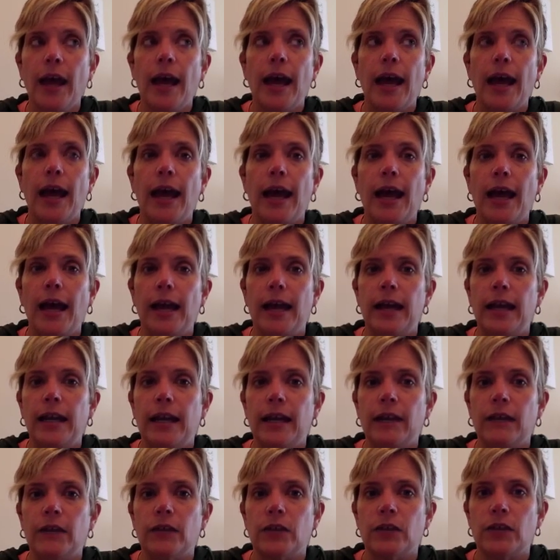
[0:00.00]
And
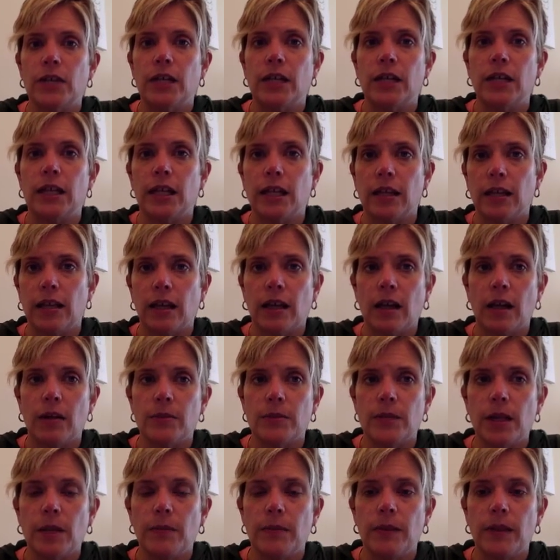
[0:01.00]
if there's anything that comes
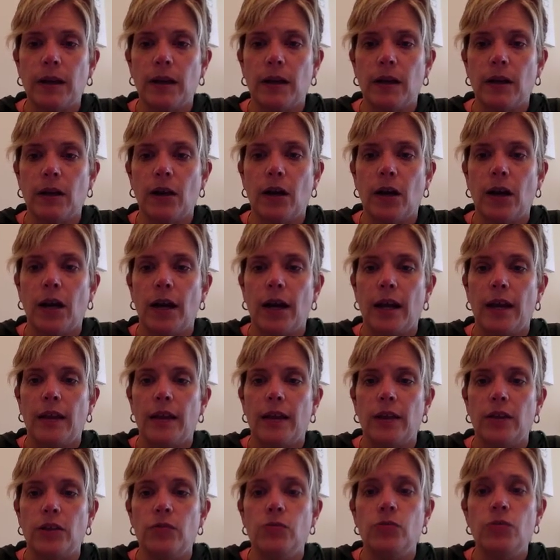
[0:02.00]
up there
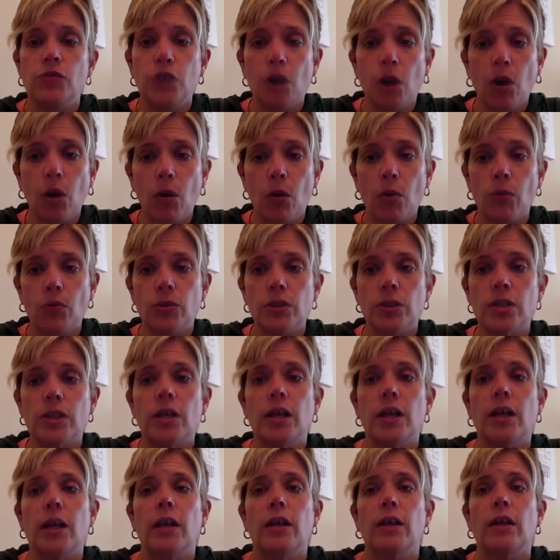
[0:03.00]
that you don't,
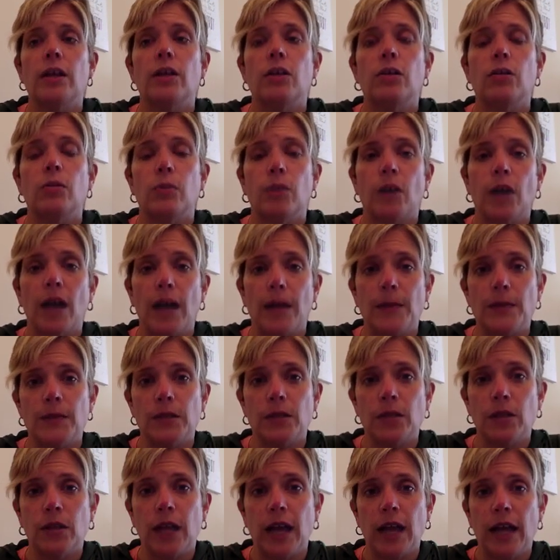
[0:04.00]
perhaps
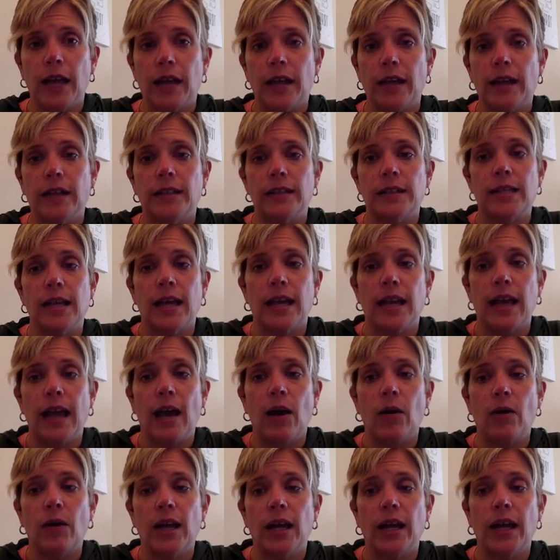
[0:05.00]
look at it and say,
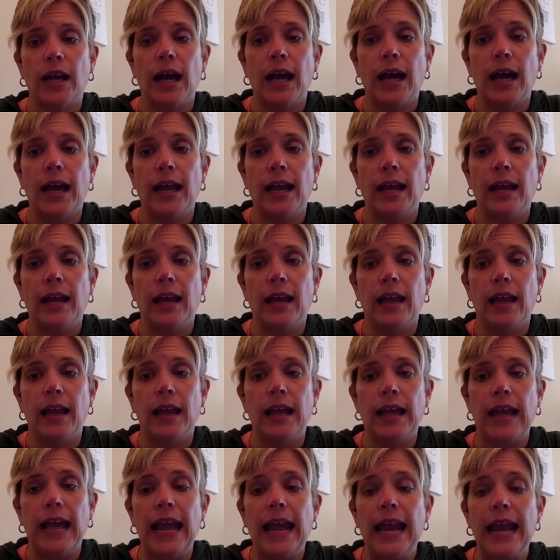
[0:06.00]
how can I
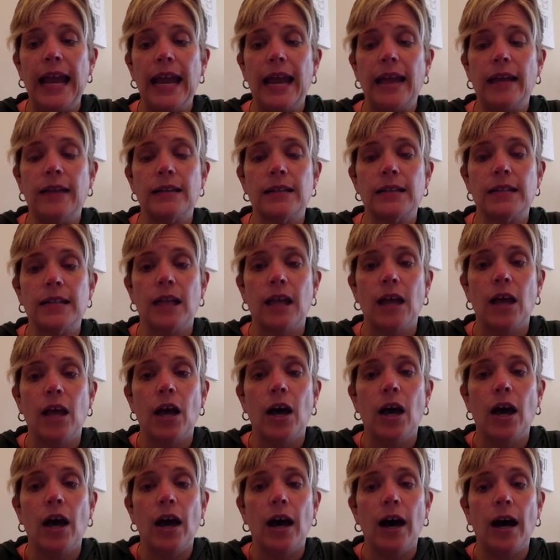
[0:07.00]
enhance
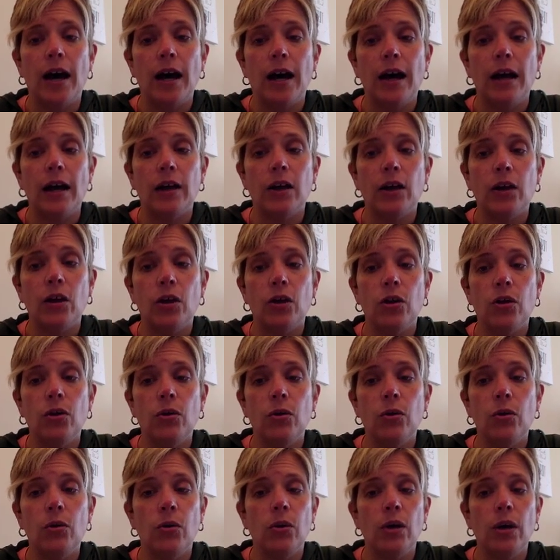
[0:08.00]

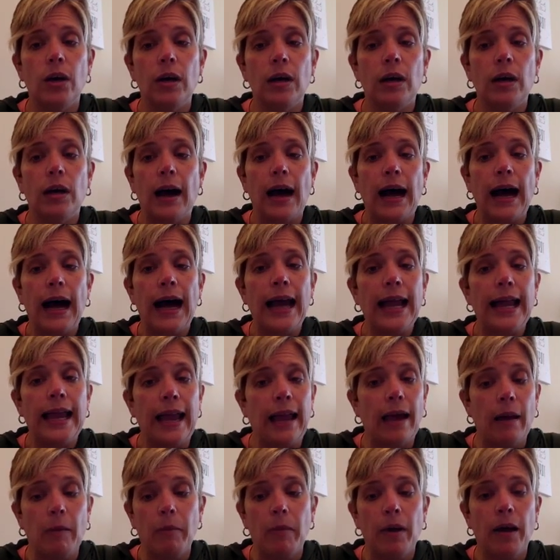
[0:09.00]
who I
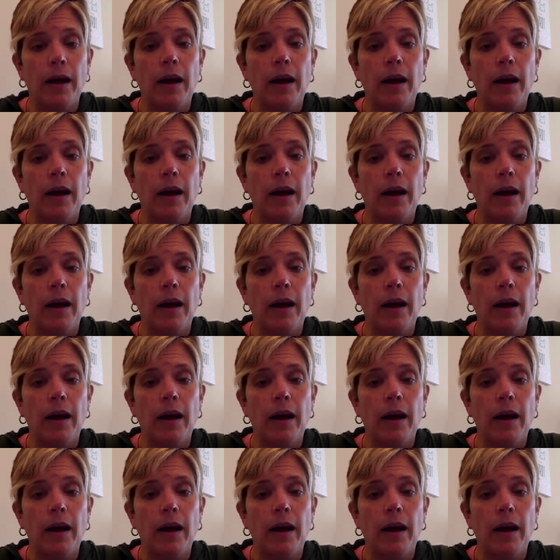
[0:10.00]
am?